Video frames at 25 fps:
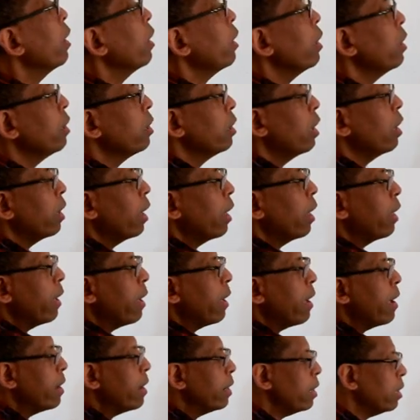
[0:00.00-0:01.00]
in
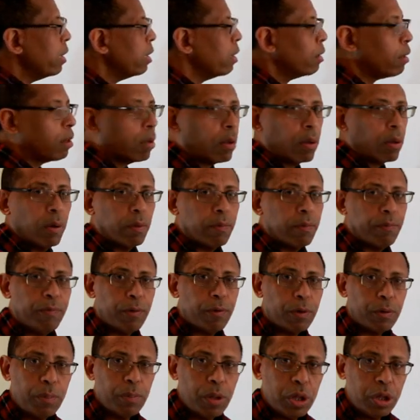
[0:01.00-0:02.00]
any
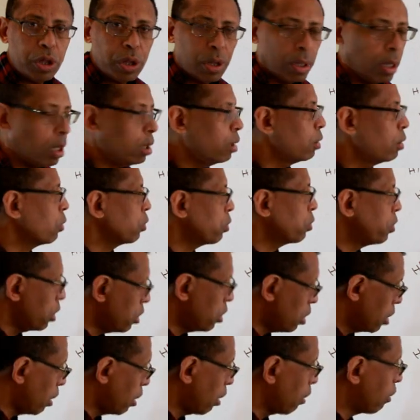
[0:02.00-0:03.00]
conformational,
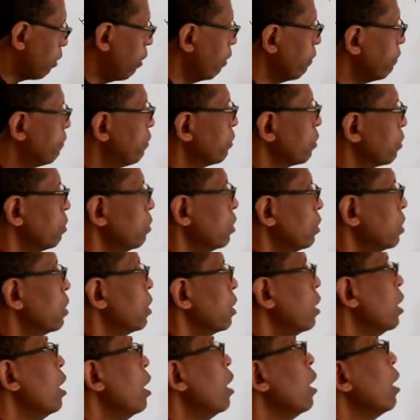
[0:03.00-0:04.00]
rotational
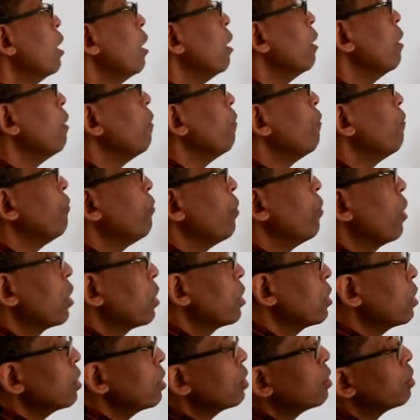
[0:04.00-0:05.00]
conformer, if you
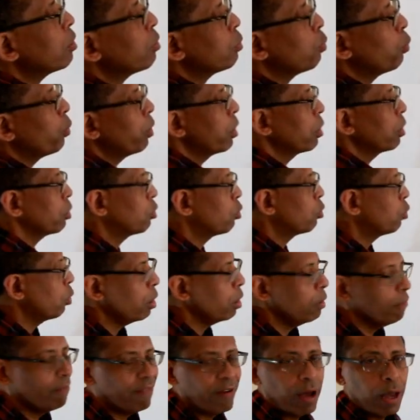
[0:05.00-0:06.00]
are just were to
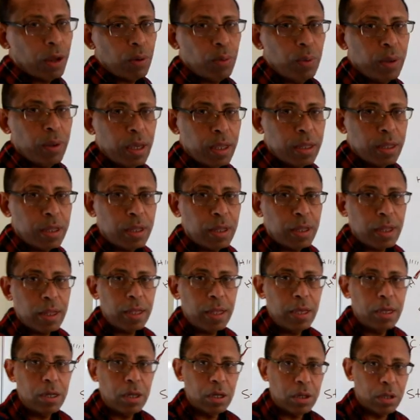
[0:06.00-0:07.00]
evaluate
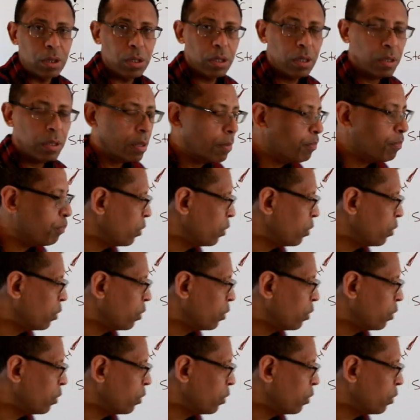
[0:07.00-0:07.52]
energies,